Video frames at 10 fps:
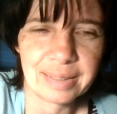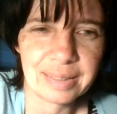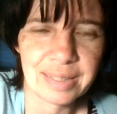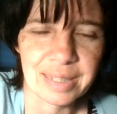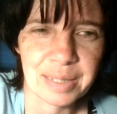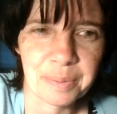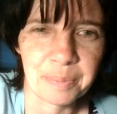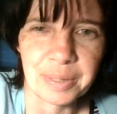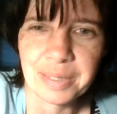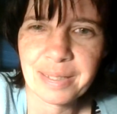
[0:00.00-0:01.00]
just
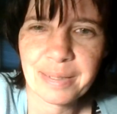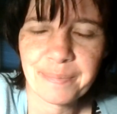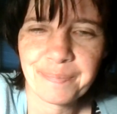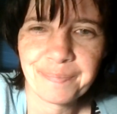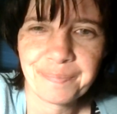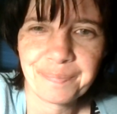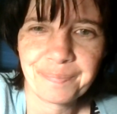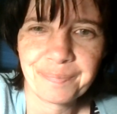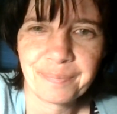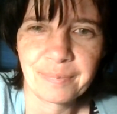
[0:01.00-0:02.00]
was
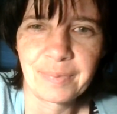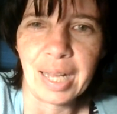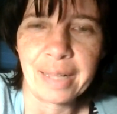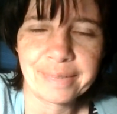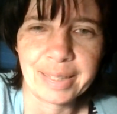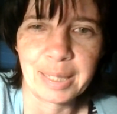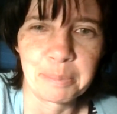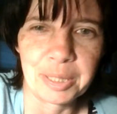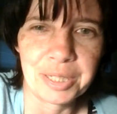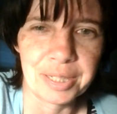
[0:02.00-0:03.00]
not the
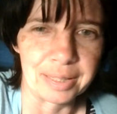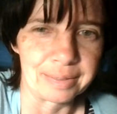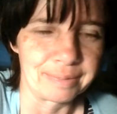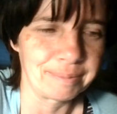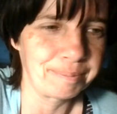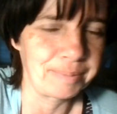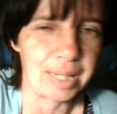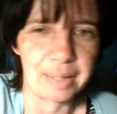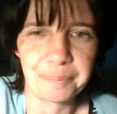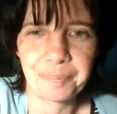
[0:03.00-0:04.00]
image, and
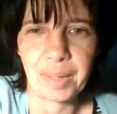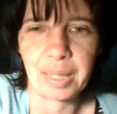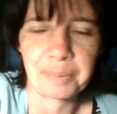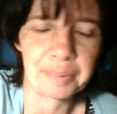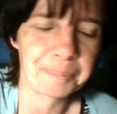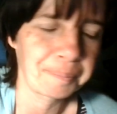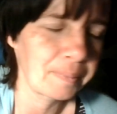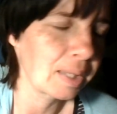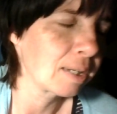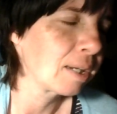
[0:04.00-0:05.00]
anyway.
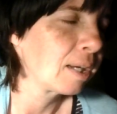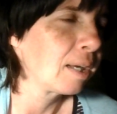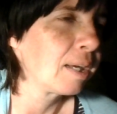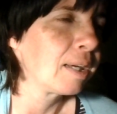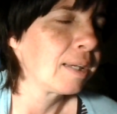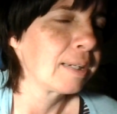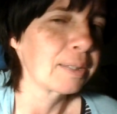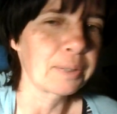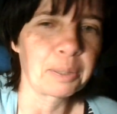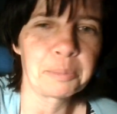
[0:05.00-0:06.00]

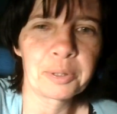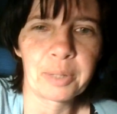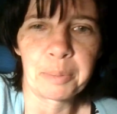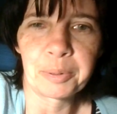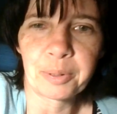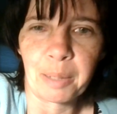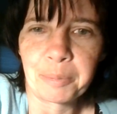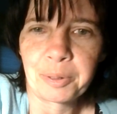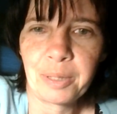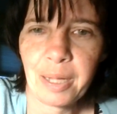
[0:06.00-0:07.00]
Grumble, grumble,
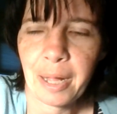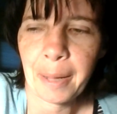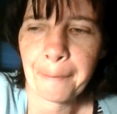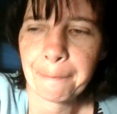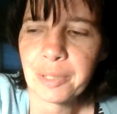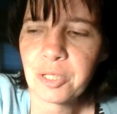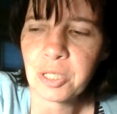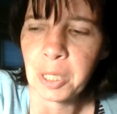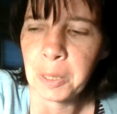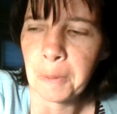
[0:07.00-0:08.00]
grumble.
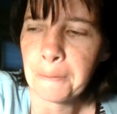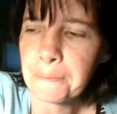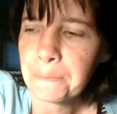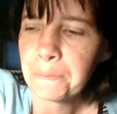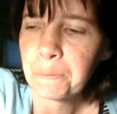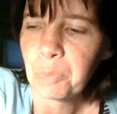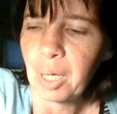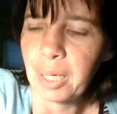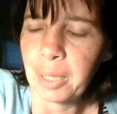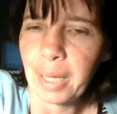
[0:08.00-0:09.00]
So
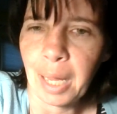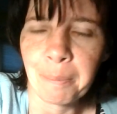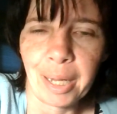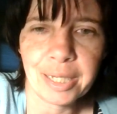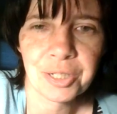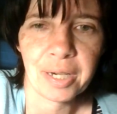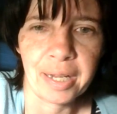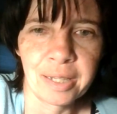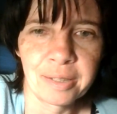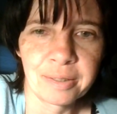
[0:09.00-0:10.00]
I might try
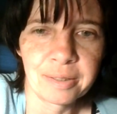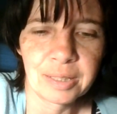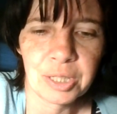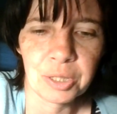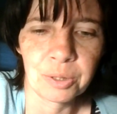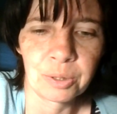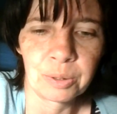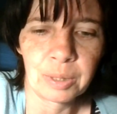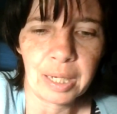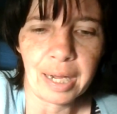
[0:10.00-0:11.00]
and
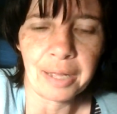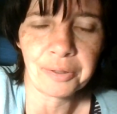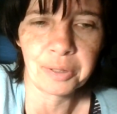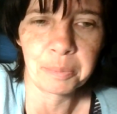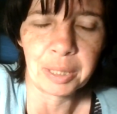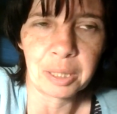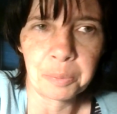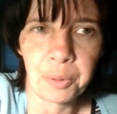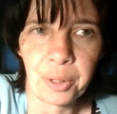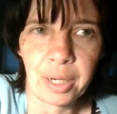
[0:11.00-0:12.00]
do either the bingo
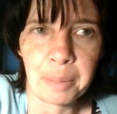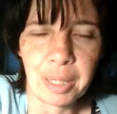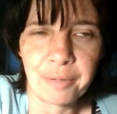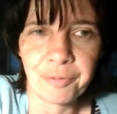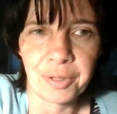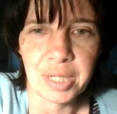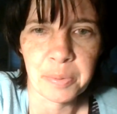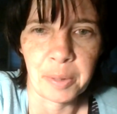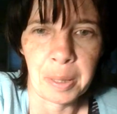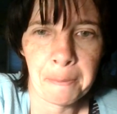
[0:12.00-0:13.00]
board I made for this
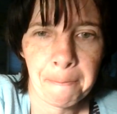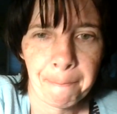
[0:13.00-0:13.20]
one,